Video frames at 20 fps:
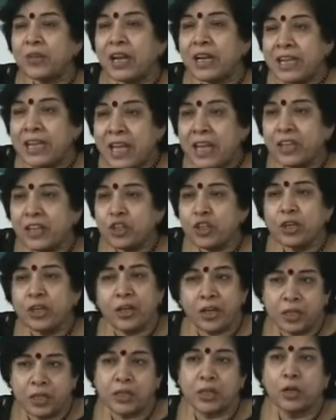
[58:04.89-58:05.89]
Nature
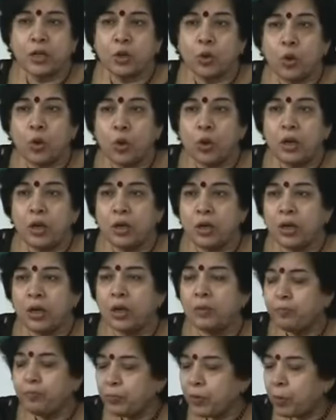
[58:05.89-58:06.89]
is her whole uh,
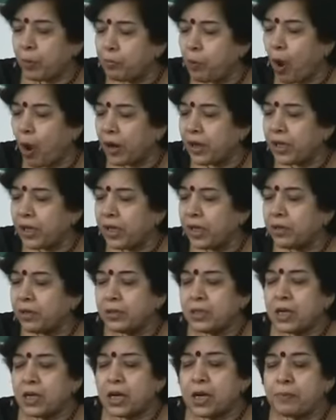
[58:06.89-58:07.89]
body.
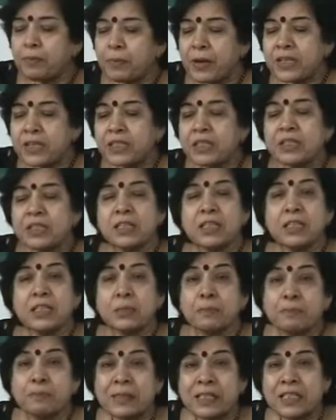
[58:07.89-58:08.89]
Her presence is
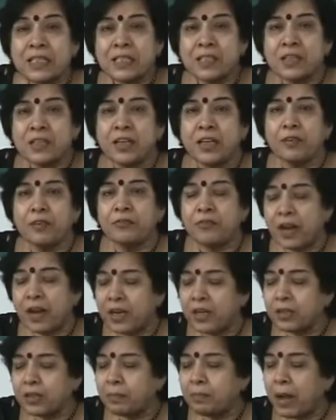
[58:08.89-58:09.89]
personally
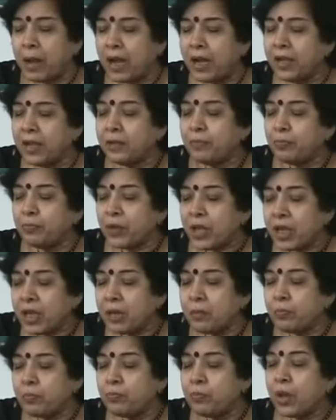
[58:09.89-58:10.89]
felt by
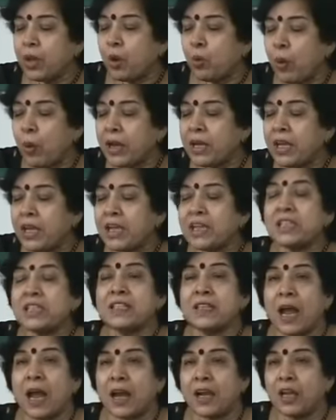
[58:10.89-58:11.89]
him when he is
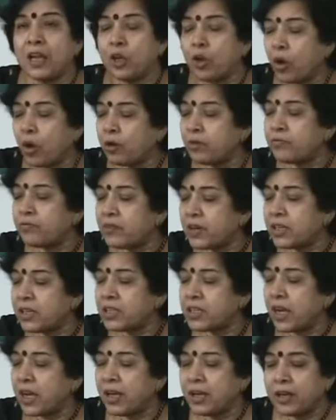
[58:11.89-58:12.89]
standing on
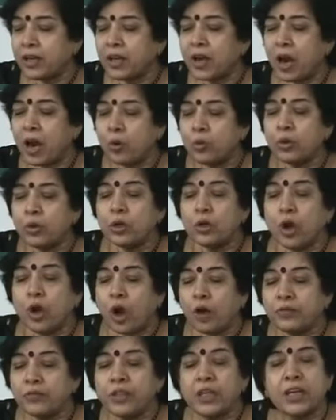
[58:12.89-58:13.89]
fertile ground
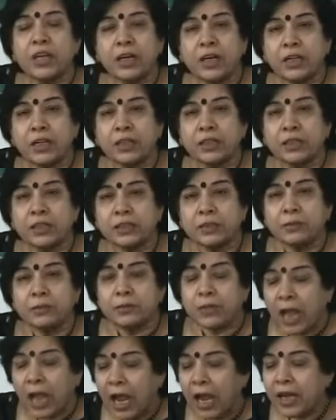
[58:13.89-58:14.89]
of the earth.
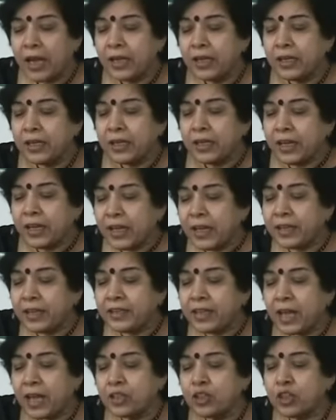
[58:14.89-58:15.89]
And he
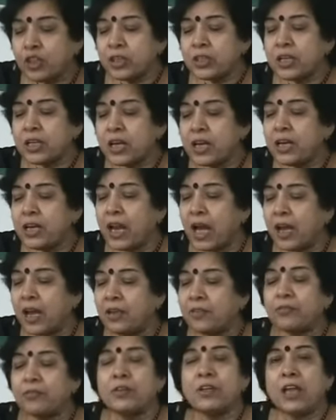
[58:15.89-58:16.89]
touches her
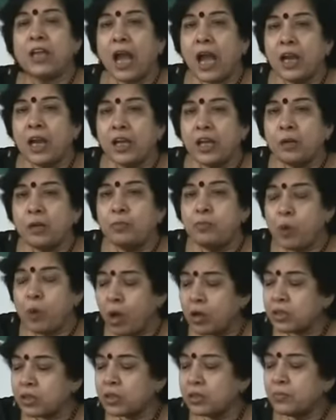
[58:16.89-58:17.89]
life and it
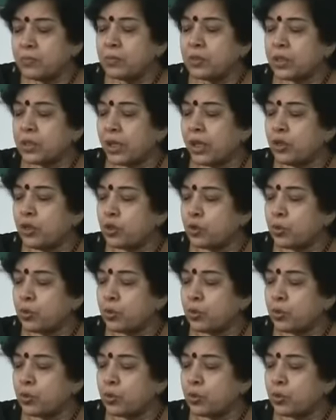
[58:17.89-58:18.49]
blossoms in.